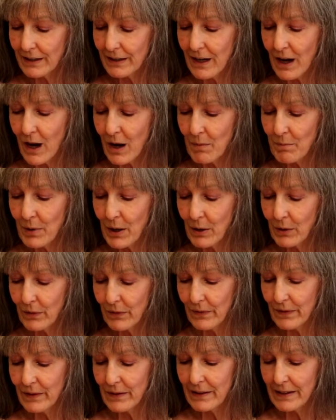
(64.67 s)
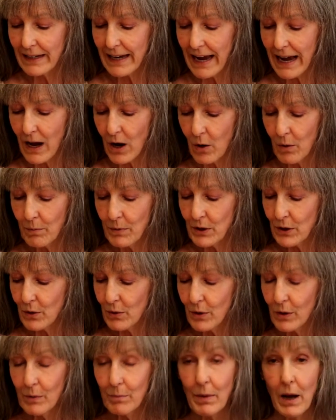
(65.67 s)
composted cow
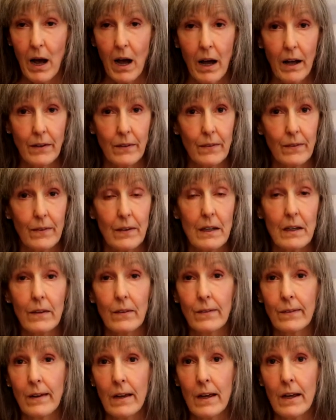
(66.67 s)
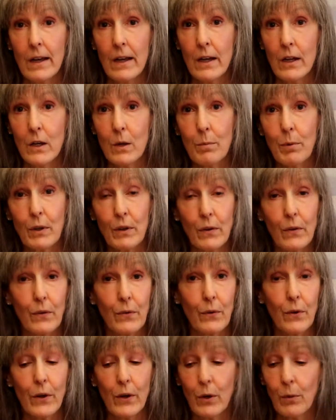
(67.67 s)
manure pots. These, you put the
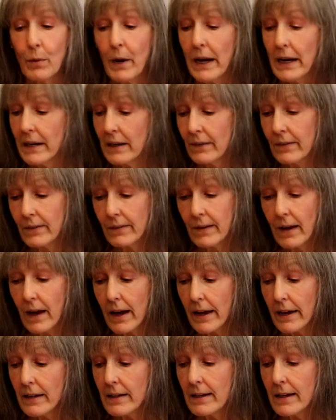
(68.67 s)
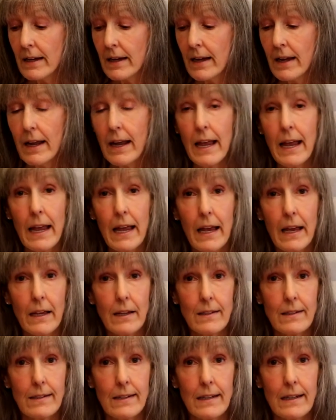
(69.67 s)
soil right inside
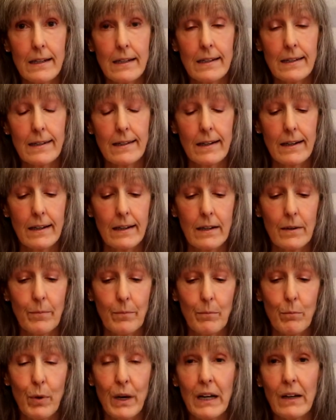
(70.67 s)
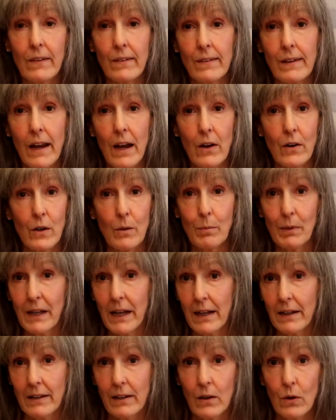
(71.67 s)
and it breaks down. You
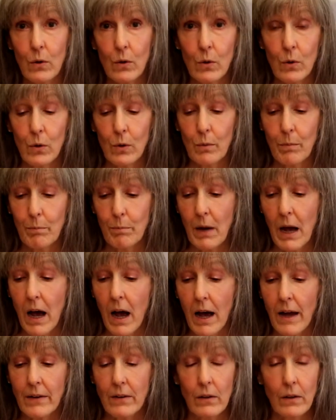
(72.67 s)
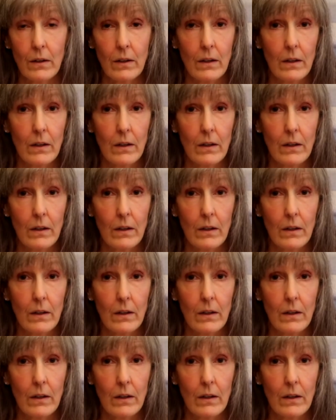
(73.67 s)
plant the whole pot